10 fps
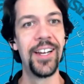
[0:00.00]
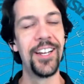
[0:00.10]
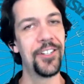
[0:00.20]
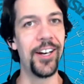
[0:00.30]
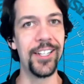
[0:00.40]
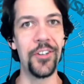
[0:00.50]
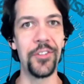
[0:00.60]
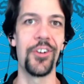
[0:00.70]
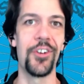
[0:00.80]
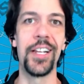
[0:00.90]
during those
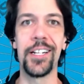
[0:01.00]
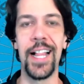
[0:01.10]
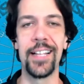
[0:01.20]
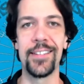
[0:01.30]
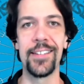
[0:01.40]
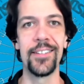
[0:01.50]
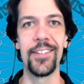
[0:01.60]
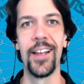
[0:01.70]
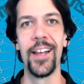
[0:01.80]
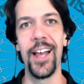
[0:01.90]
early classes
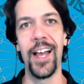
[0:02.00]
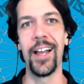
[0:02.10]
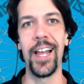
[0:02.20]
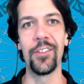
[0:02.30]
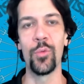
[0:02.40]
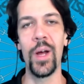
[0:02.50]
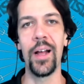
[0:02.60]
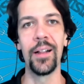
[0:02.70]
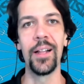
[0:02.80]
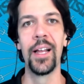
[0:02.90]
as
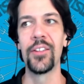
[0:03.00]
well.